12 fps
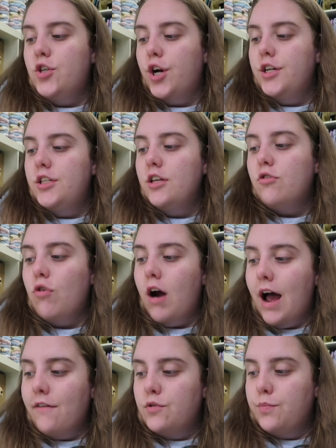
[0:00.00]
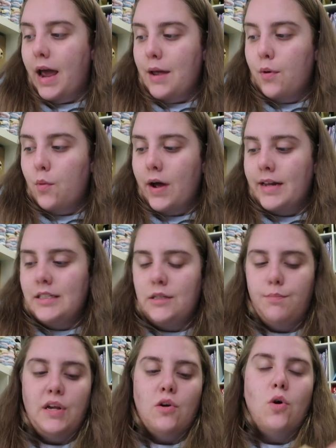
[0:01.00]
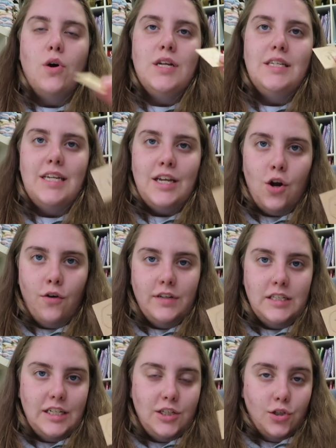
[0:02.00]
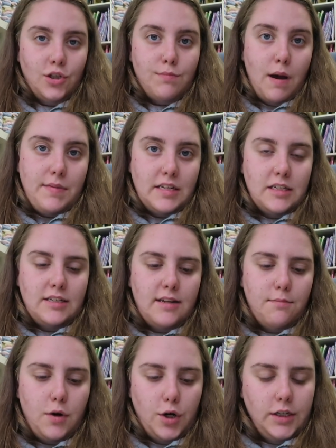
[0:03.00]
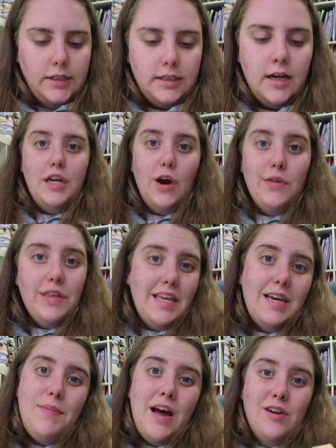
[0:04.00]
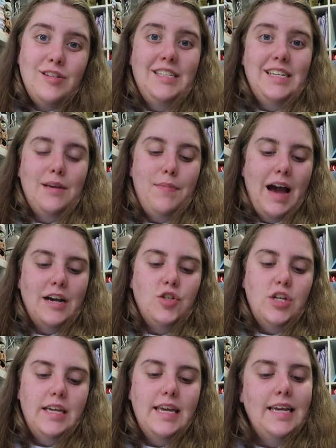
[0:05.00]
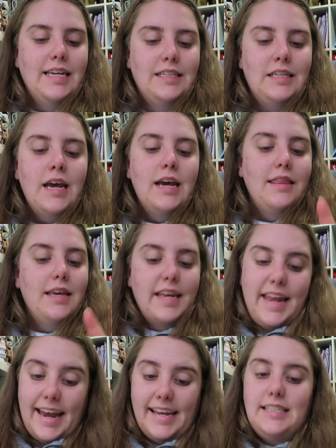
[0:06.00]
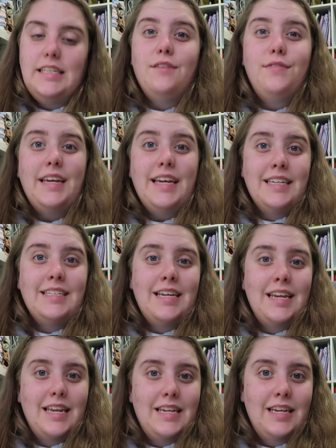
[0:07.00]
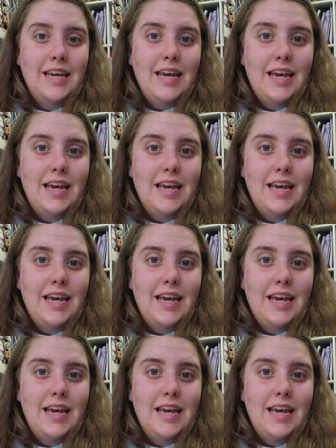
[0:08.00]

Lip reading: chose the craft paper ones because it obviously suits my business the most. The only thing about Oz sticker packaging is the adhesive isn't